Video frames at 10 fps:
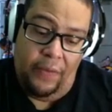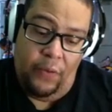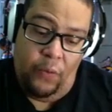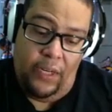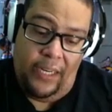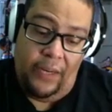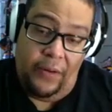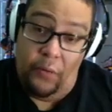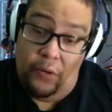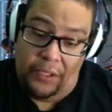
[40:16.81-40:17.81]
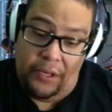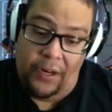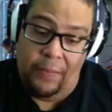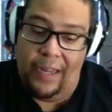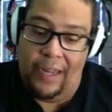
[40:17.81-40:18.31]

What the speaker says: one they only want to talk about,